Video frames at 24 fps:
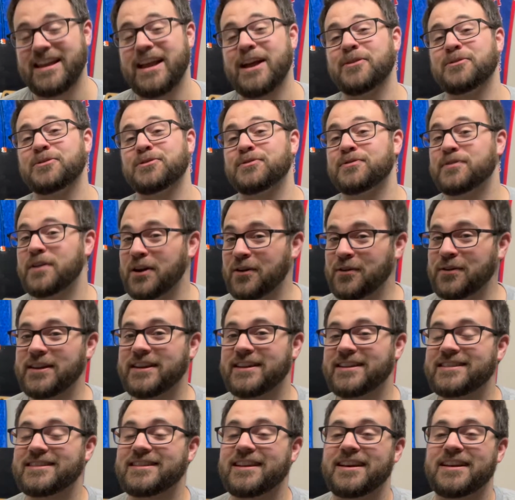I was very
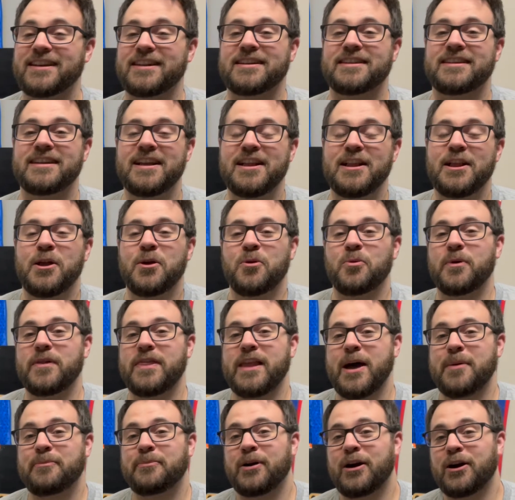excited when
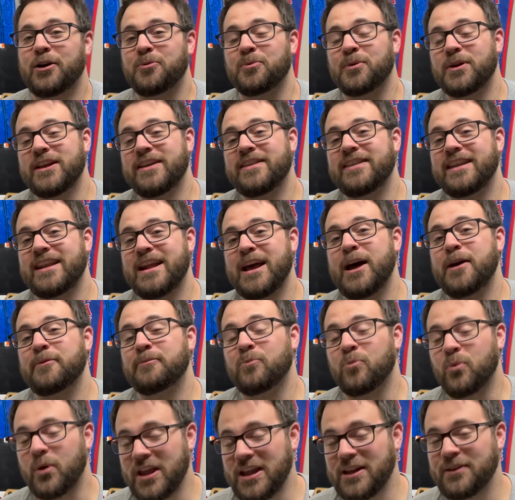that puck went in the net. I'm
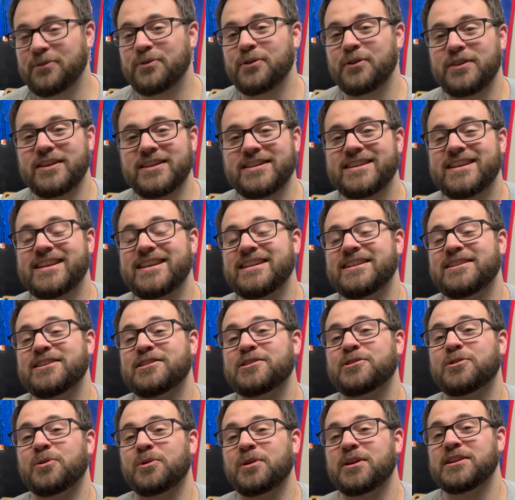waiting for this kid to
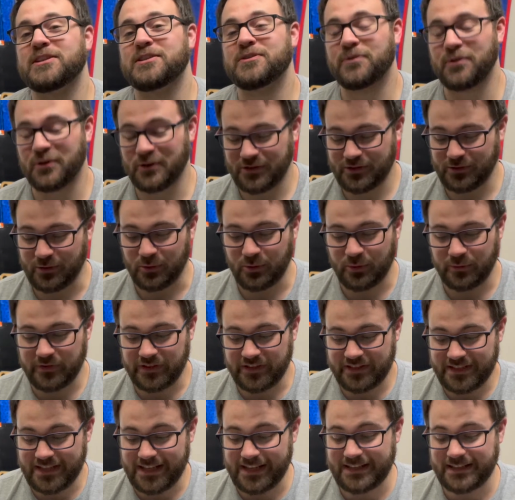score his first goal of the
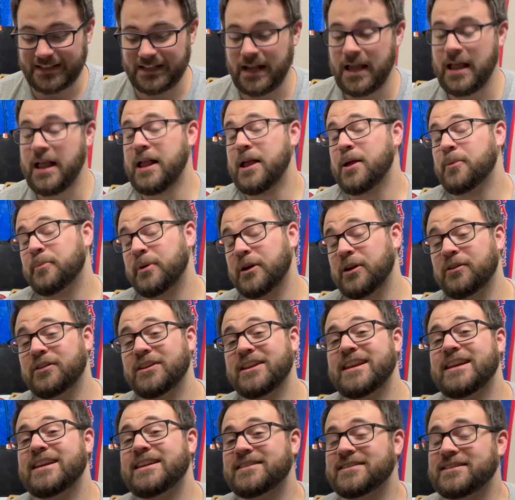season. Apparently,
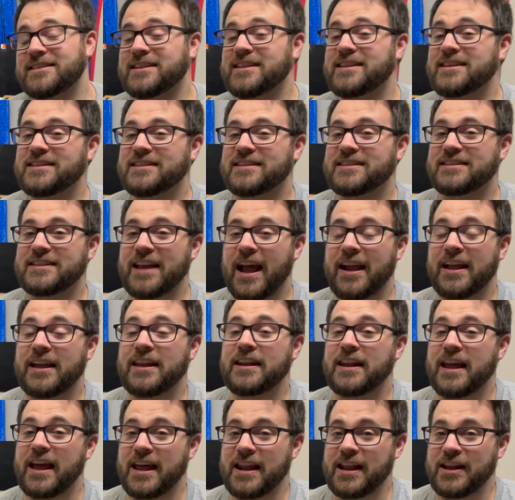he hits his
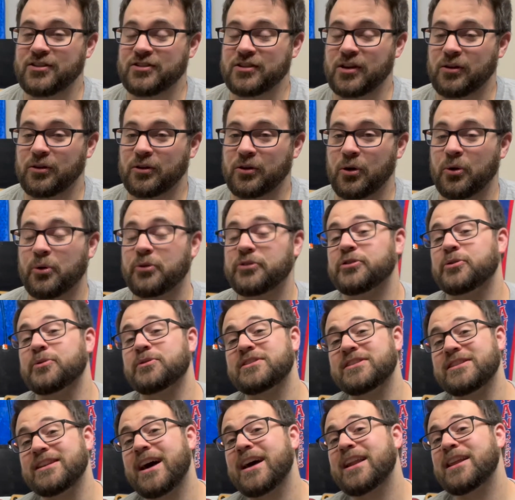second NHL goal, so
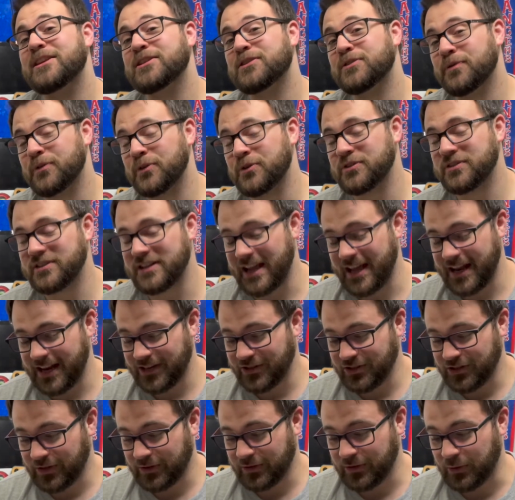it's not his first
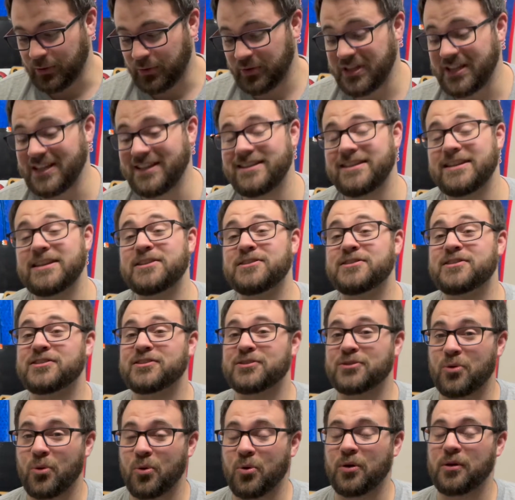NHL goal. He did
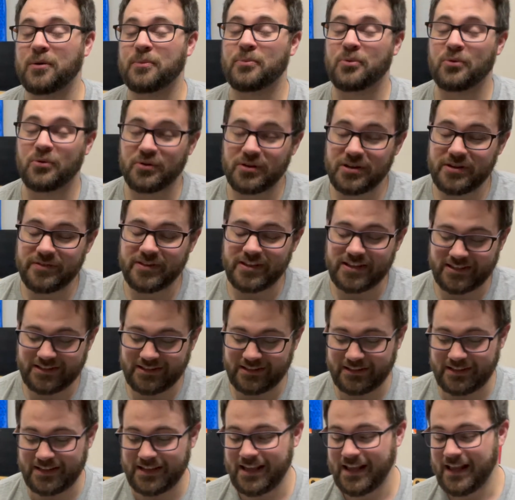score
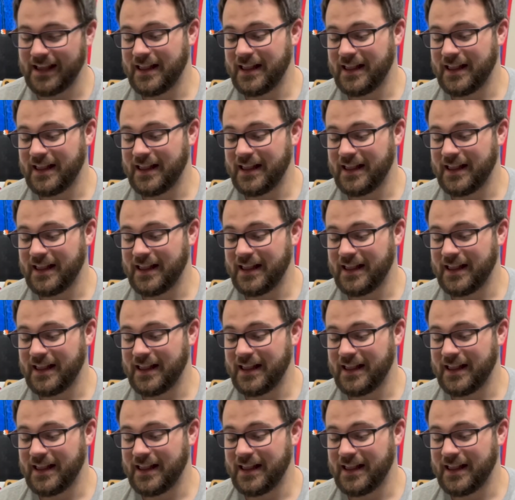previously,